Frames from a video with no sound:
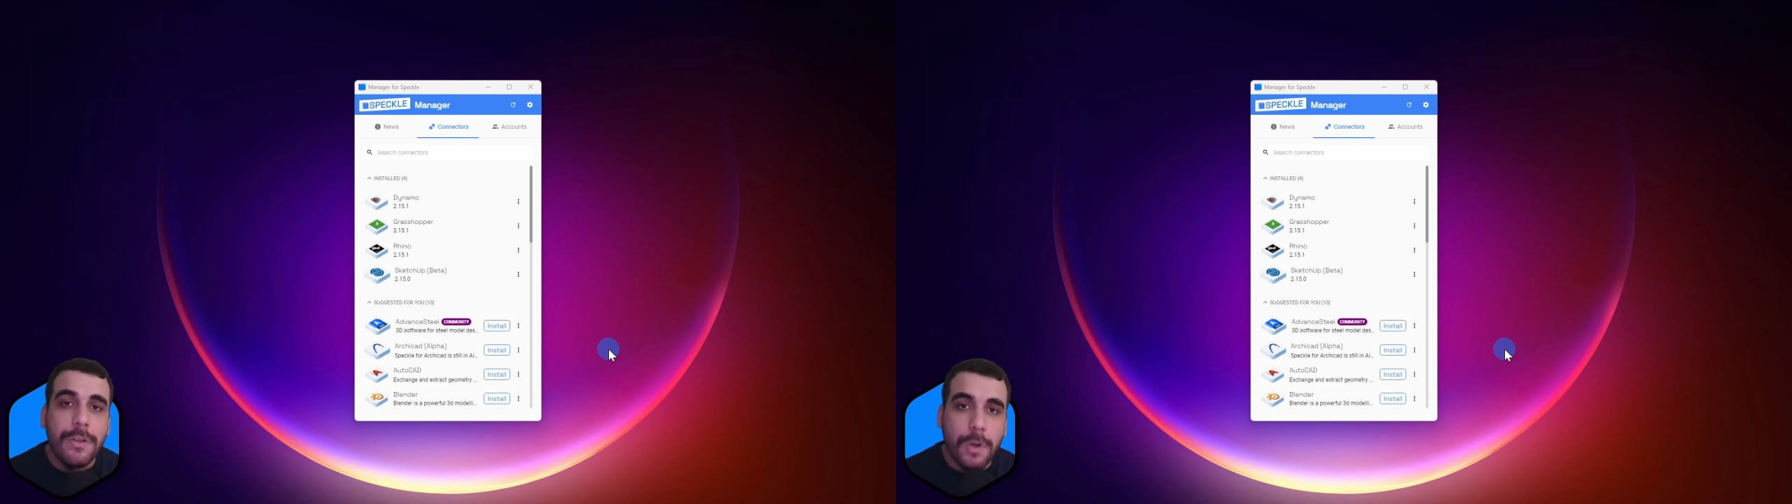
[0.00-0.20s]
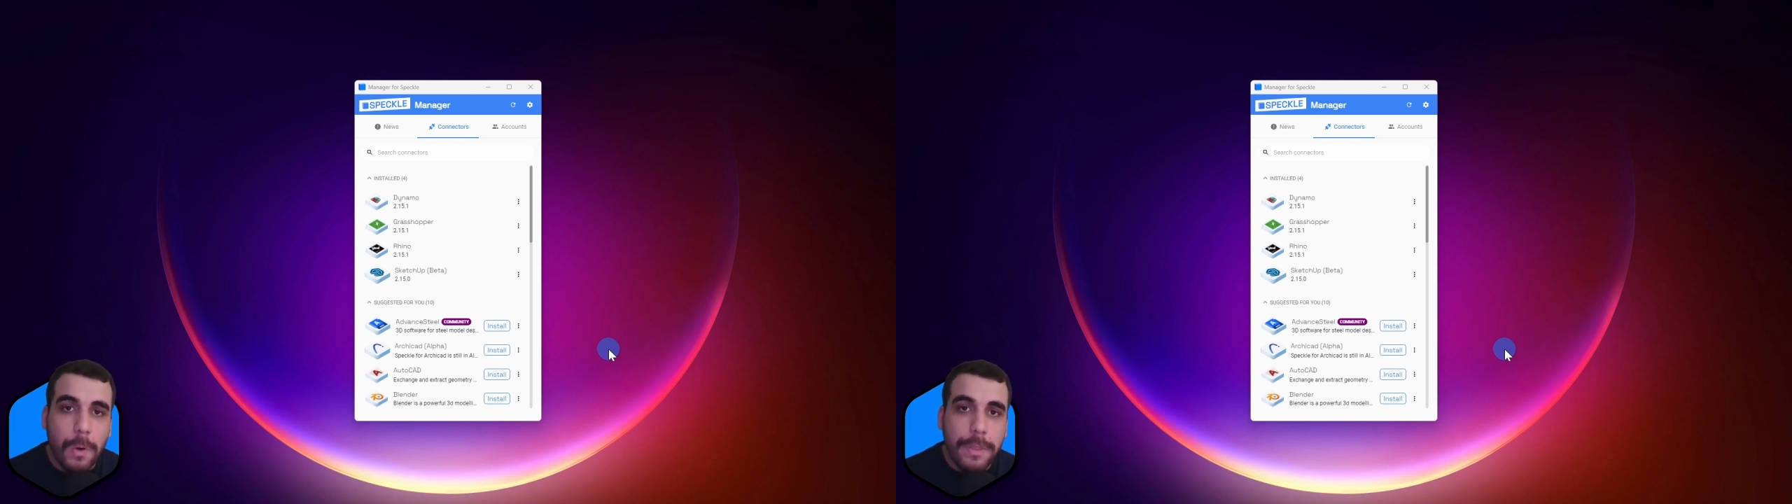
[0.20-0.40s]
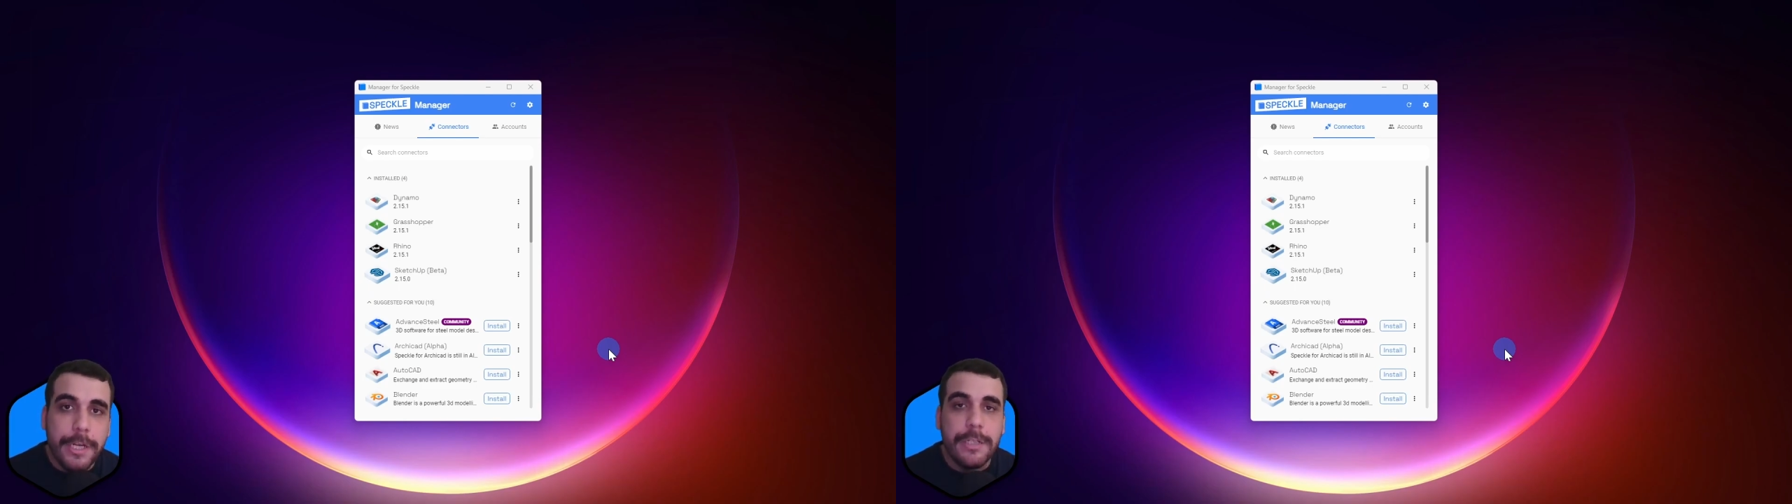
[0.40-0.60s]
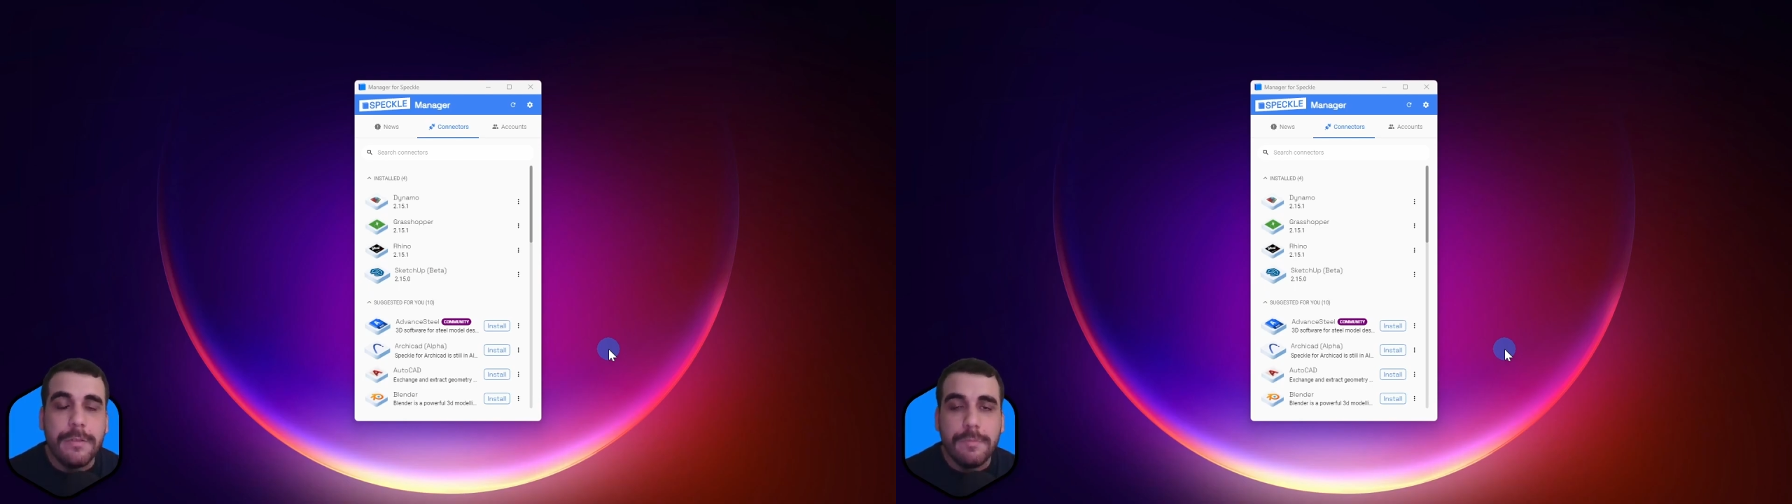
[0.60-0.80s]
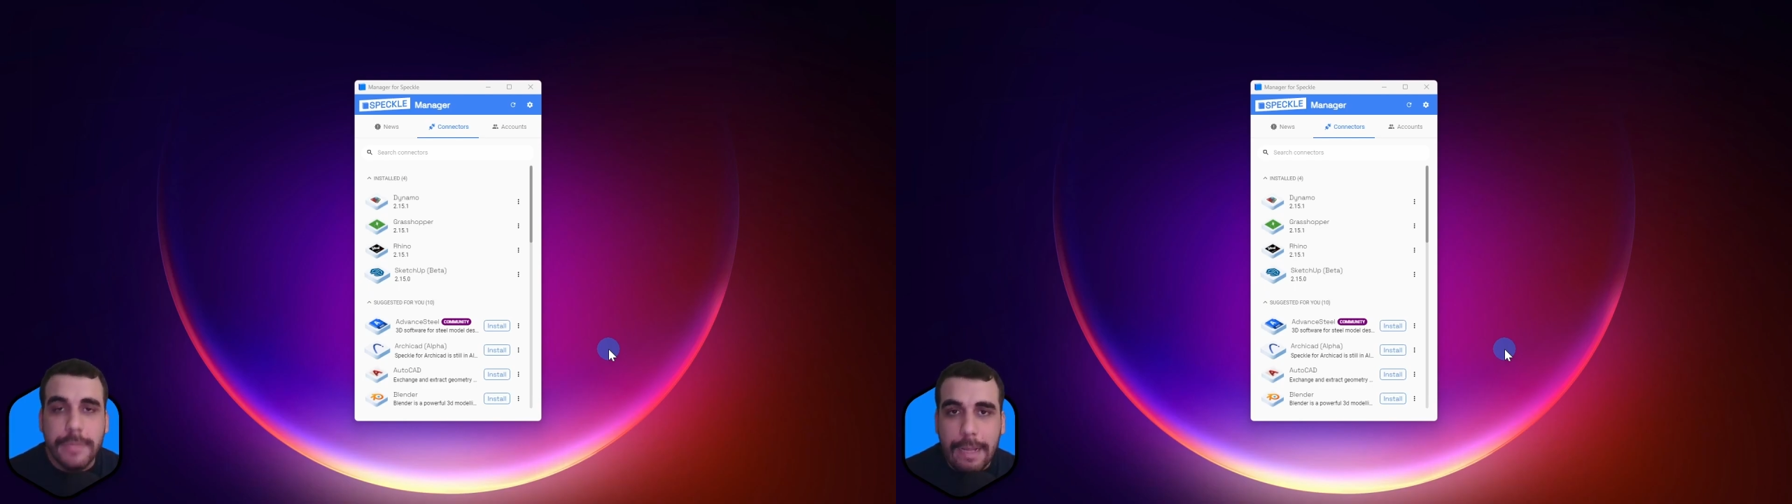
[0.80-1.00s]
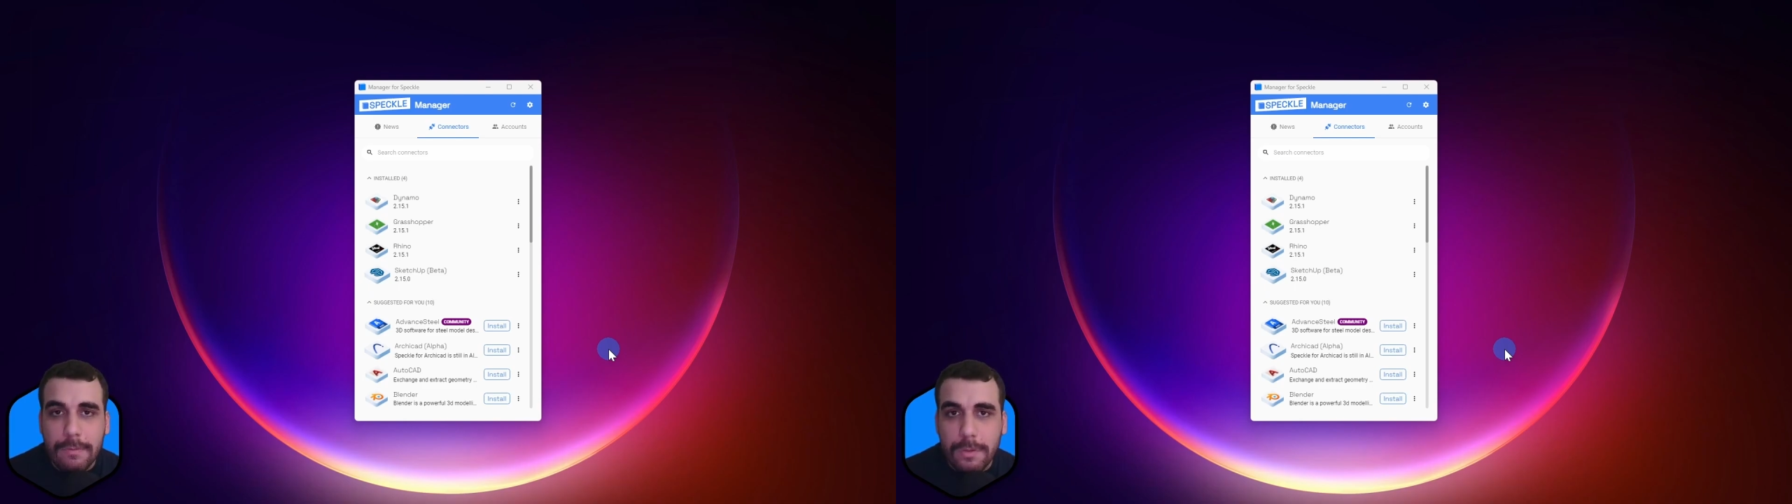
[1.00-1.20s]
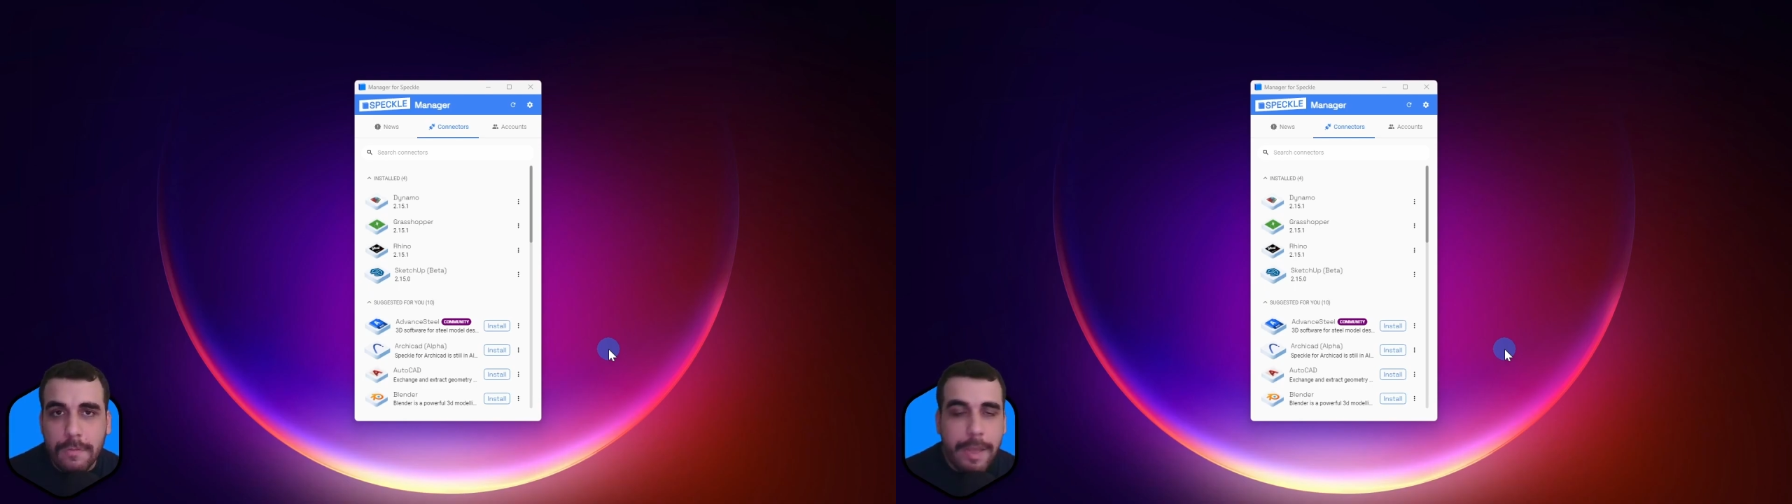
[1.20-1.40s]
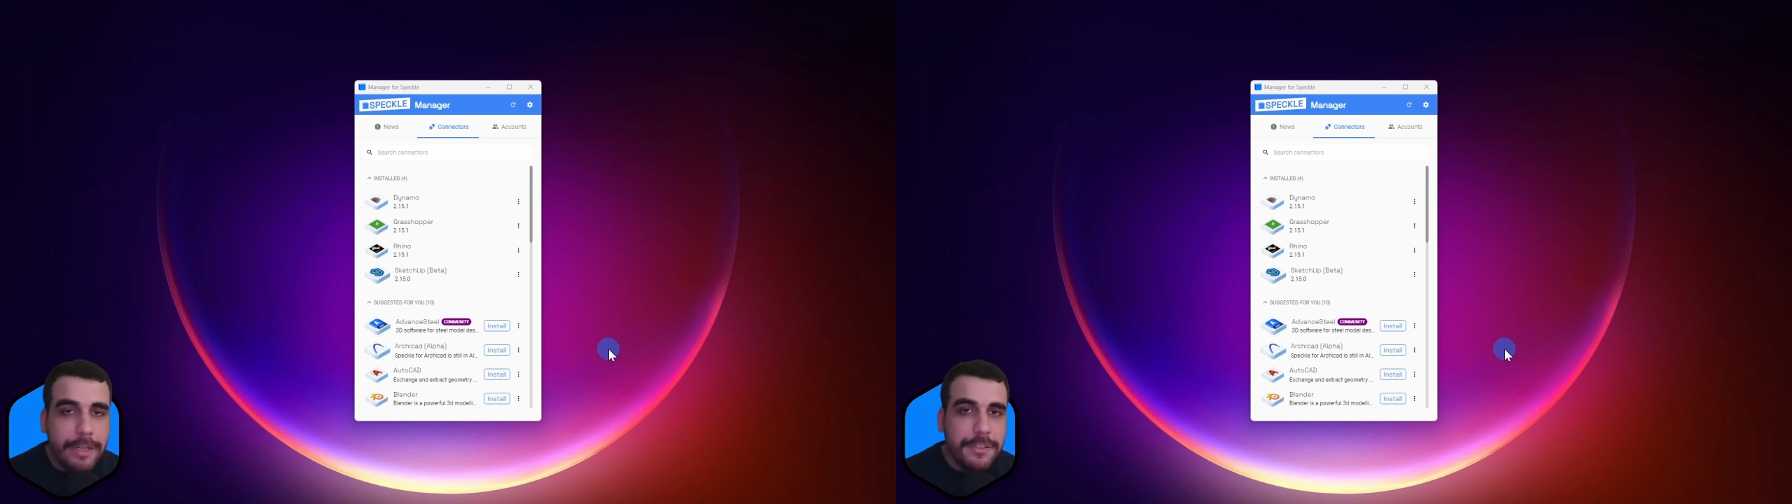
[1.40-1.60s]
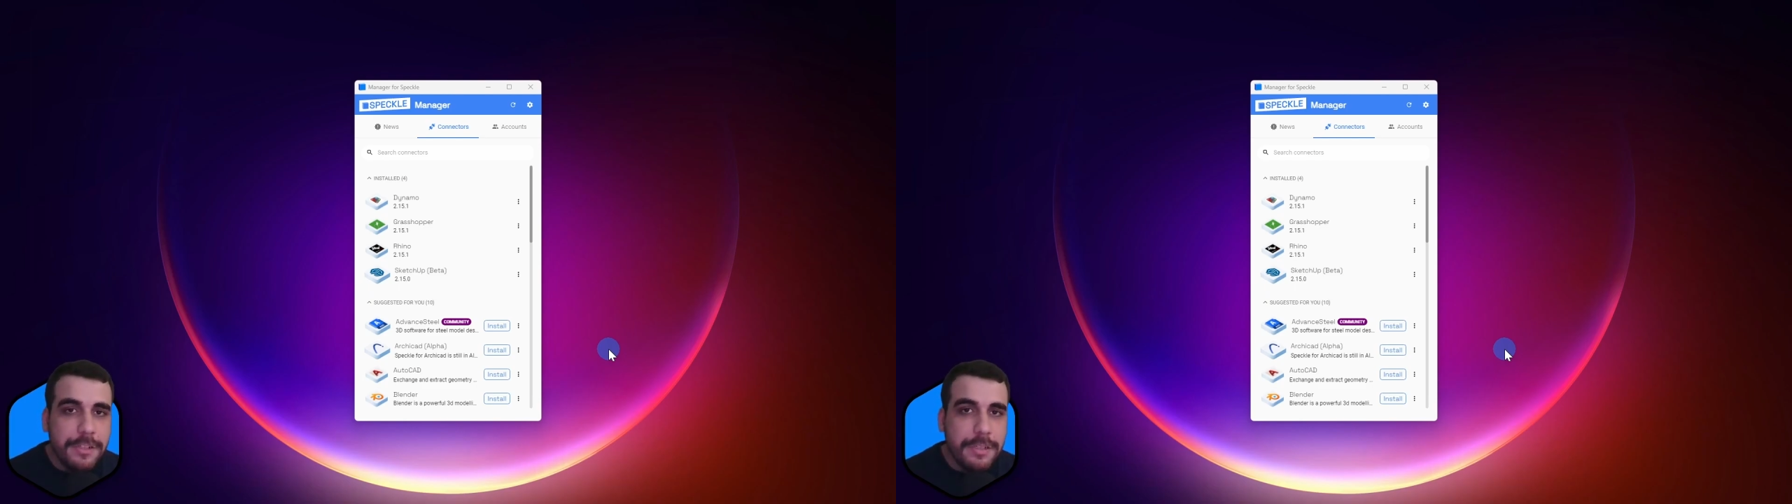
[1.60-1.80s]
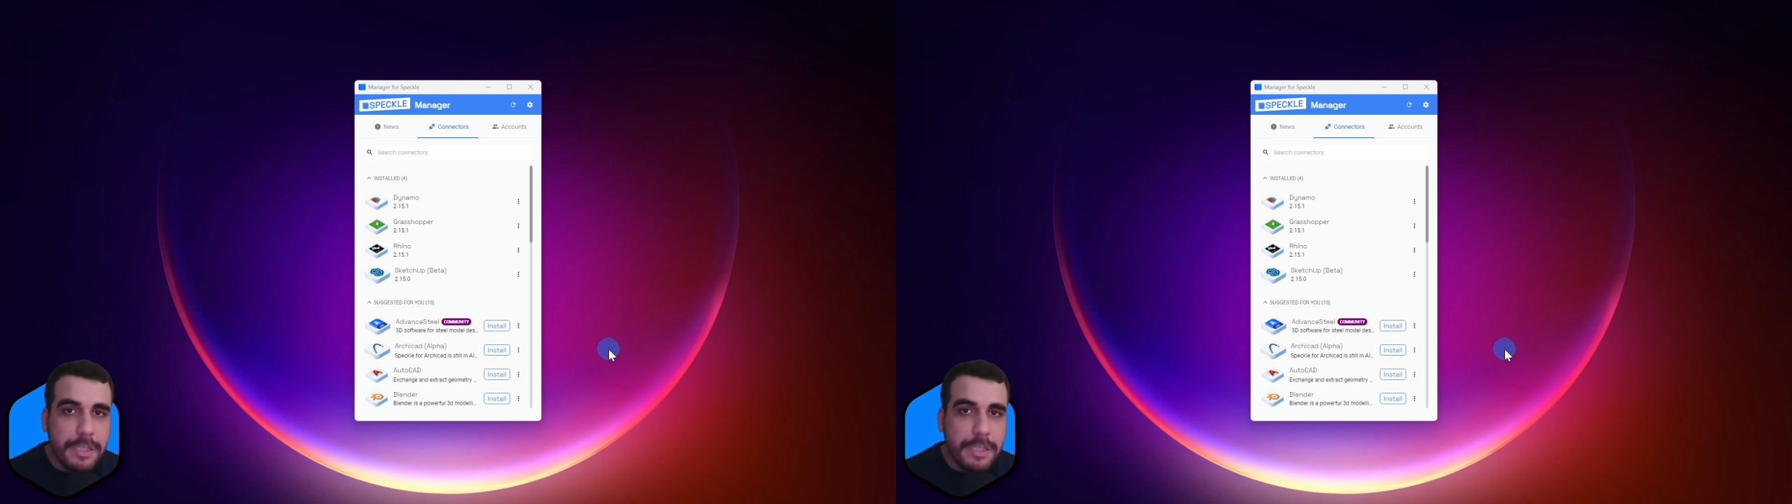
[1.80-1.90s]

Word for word: Go there, download the manager,